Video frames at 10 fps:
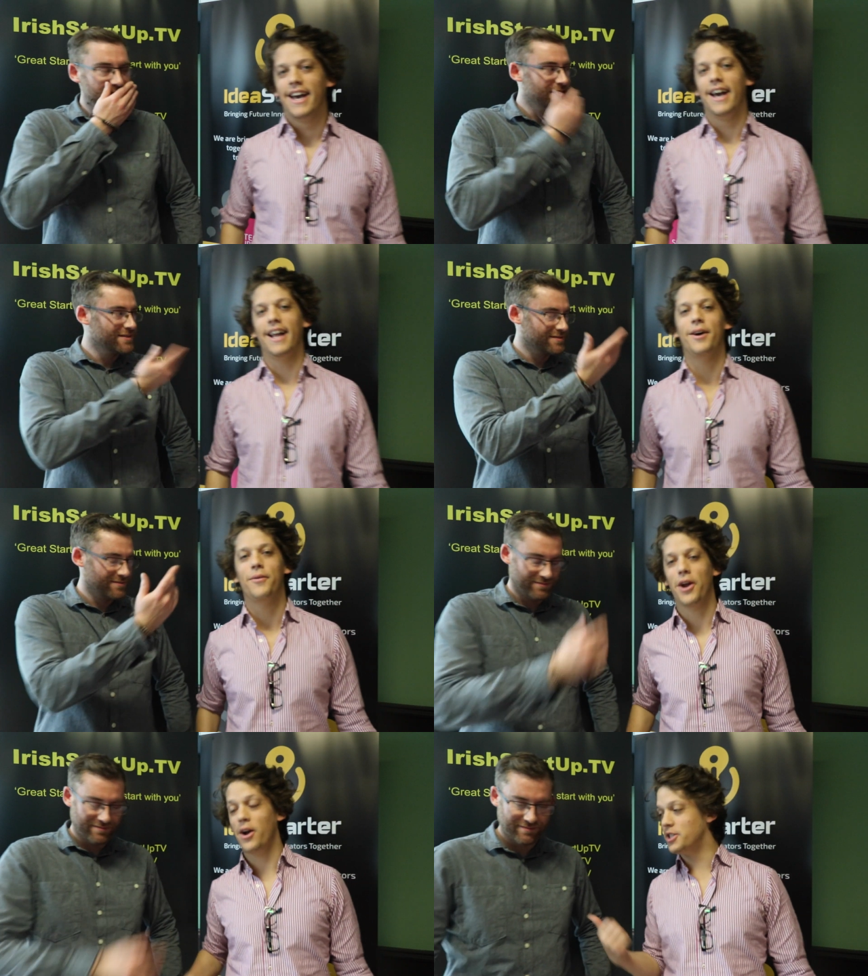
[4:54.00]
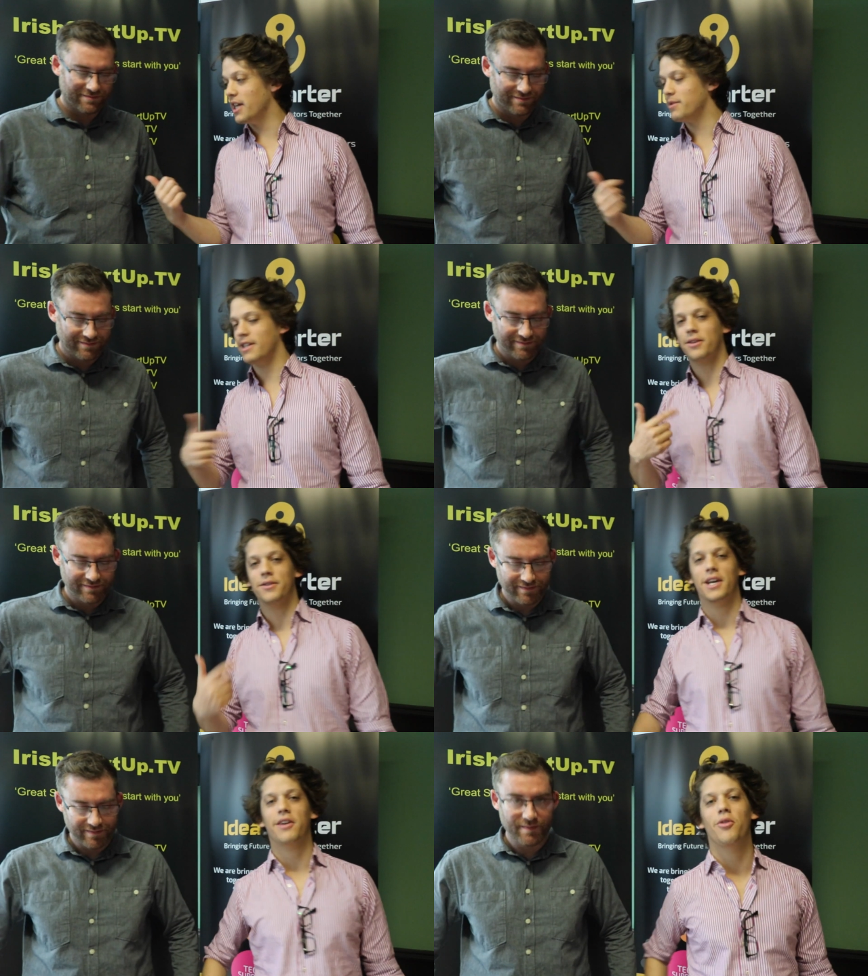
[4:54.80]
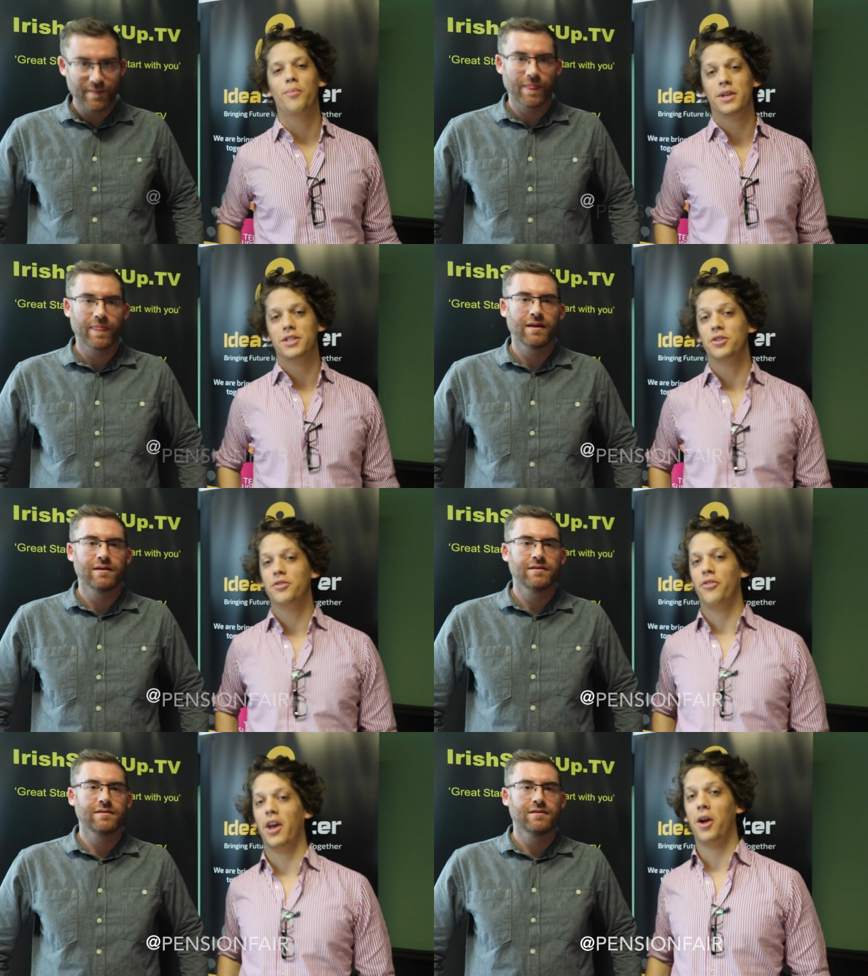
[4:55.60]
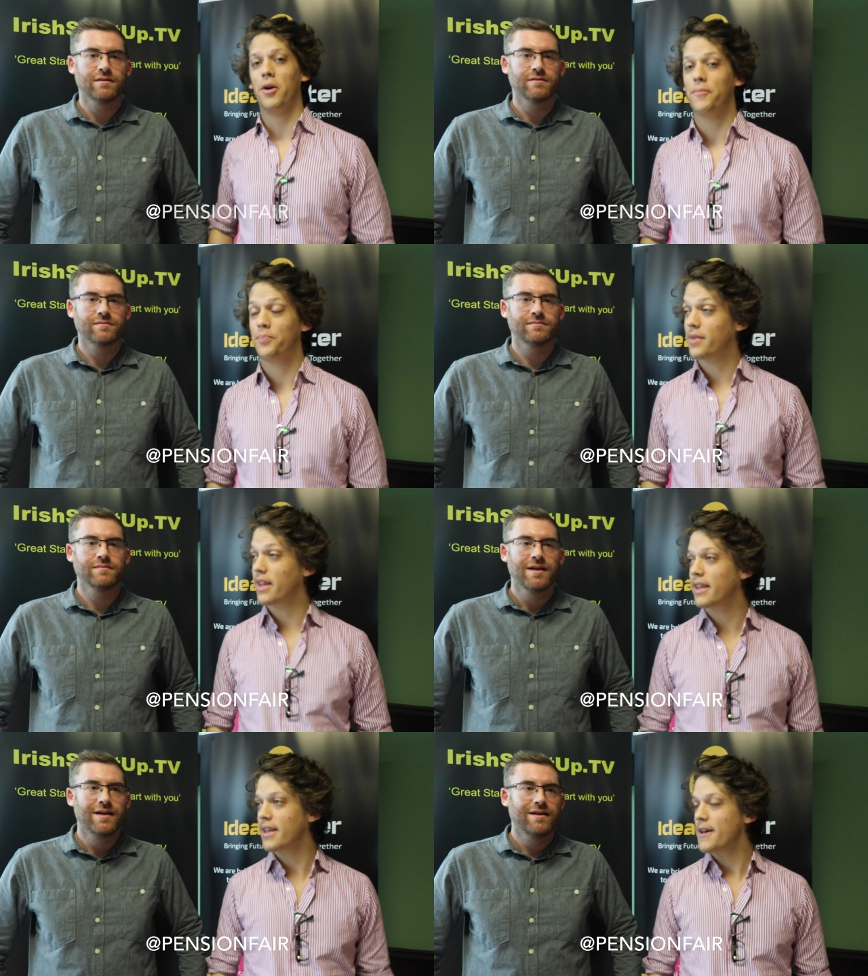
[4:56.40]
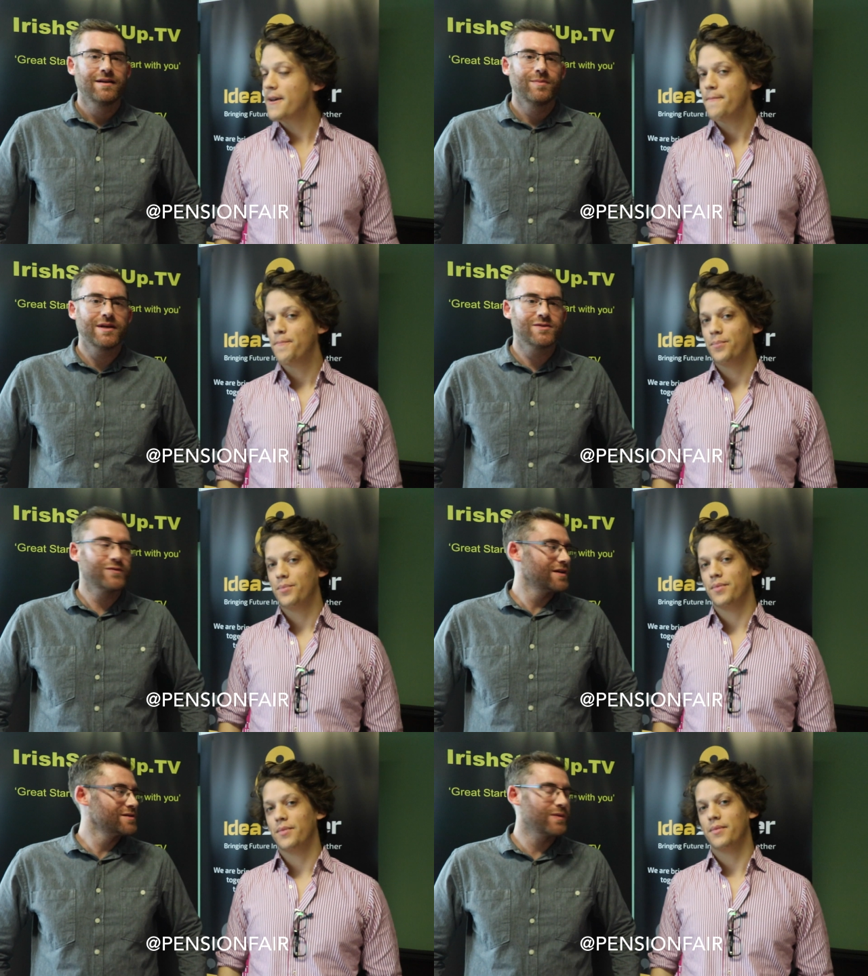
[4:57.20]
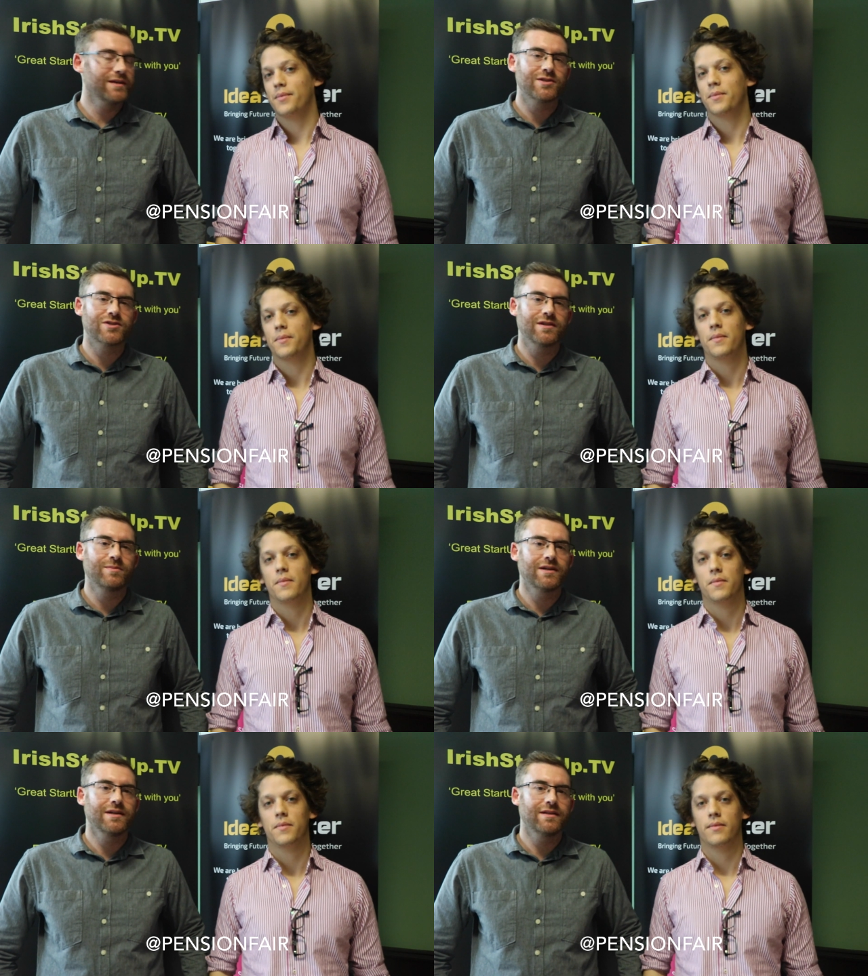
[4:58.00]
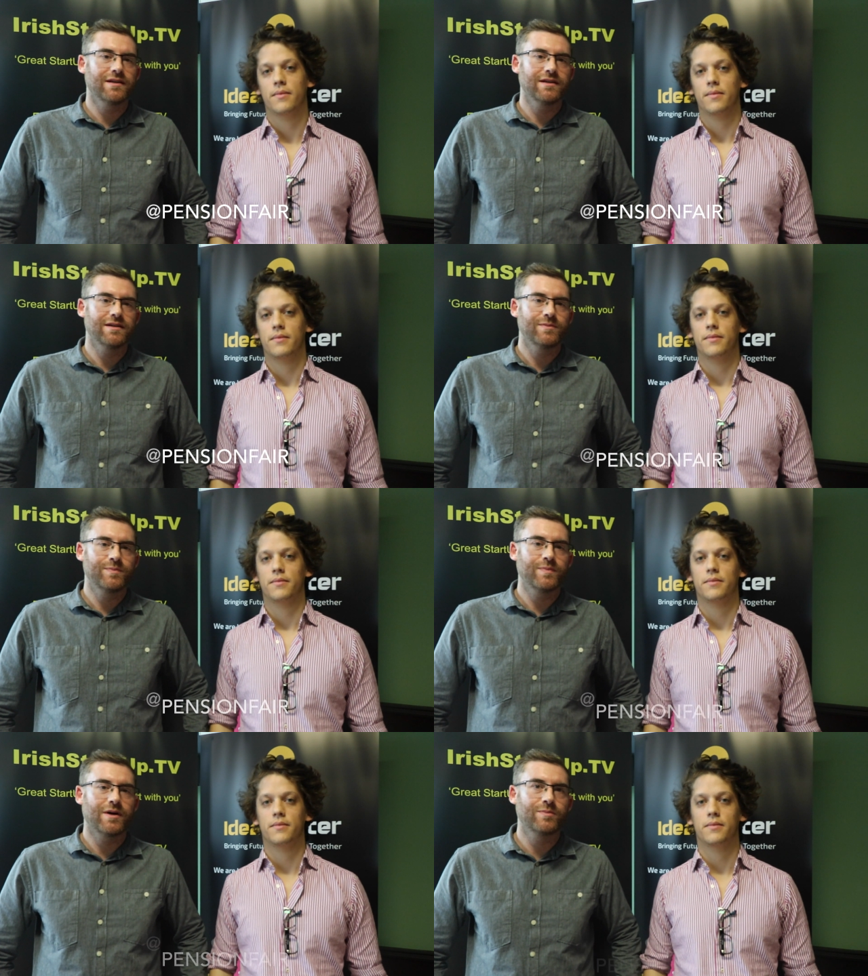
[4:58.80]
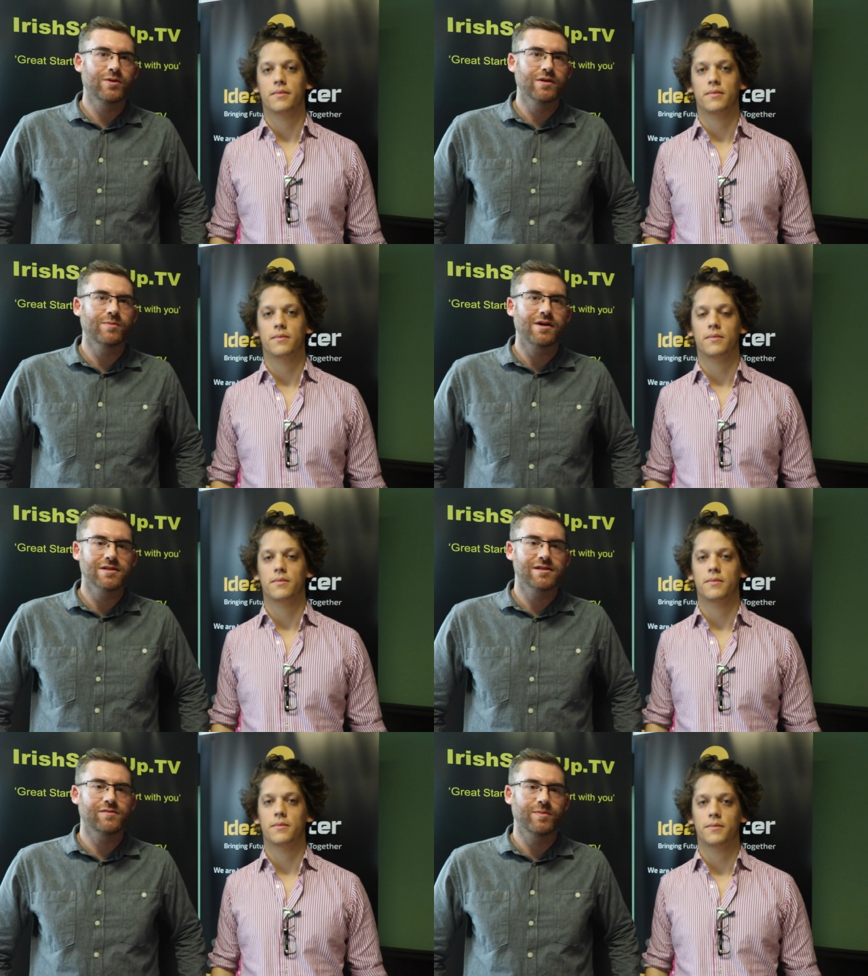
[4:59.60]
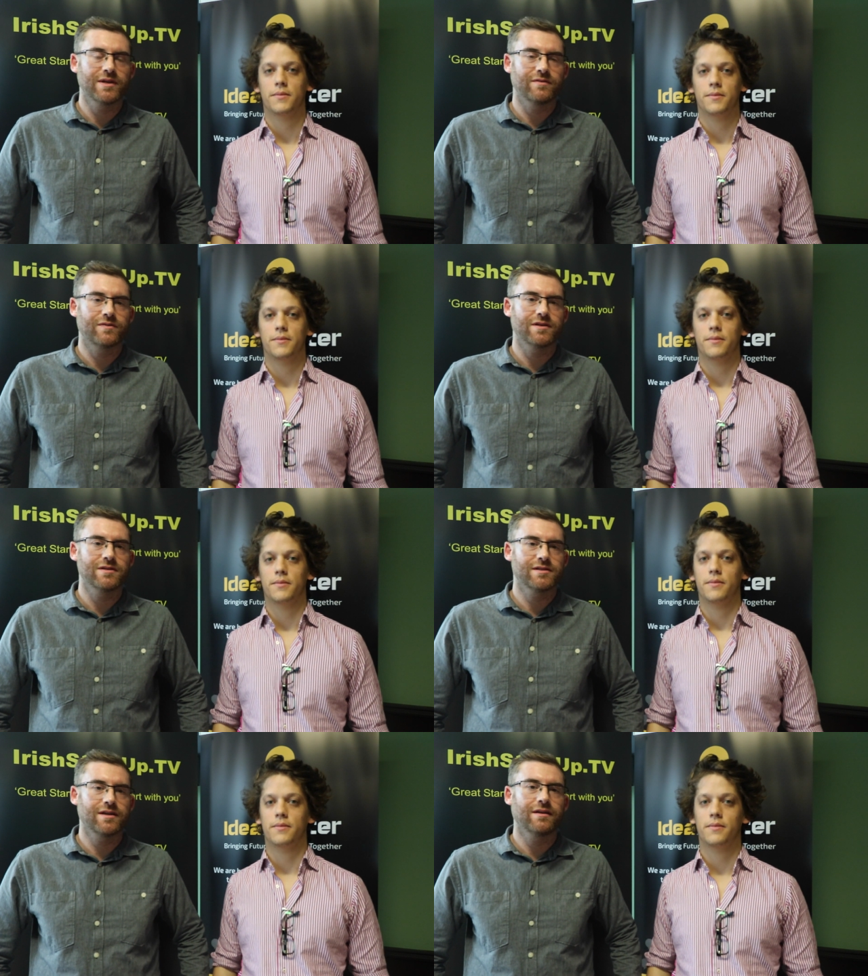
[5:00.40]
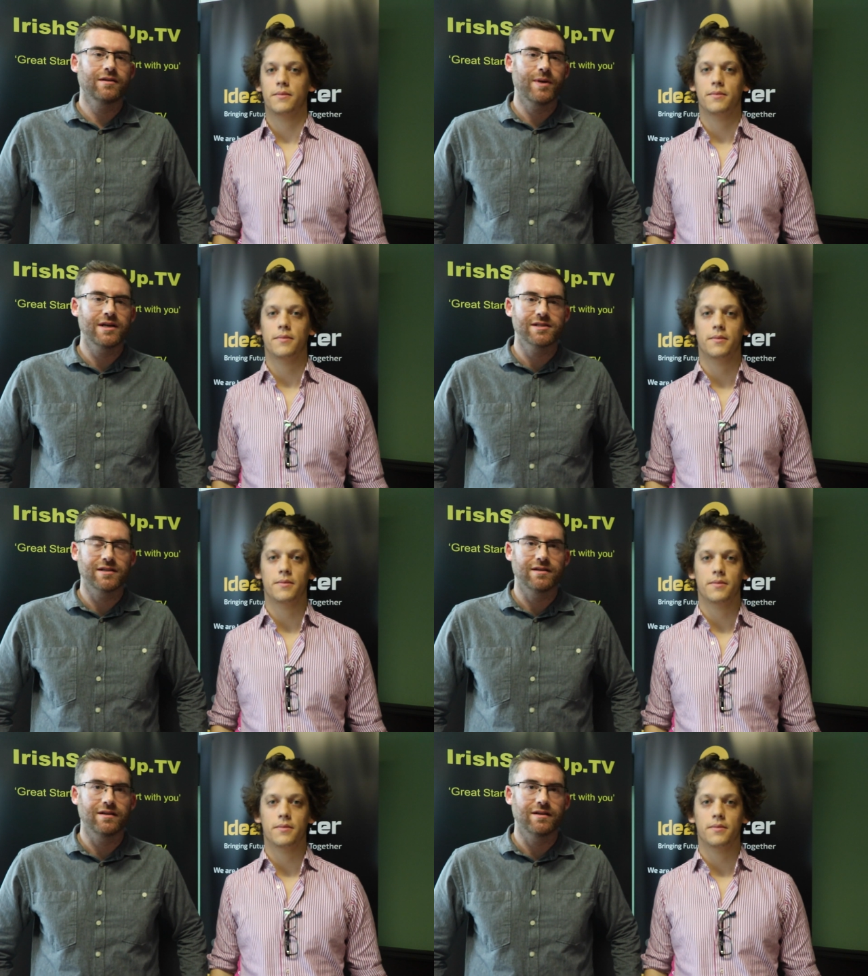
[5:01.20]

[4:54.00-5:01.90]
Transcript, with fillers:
Speaker 1: Hello, we are James
Speaker 2: and Gonzag from Pension Fair. Pension Fair is a way to streamline the onboarding process for for starting a pension.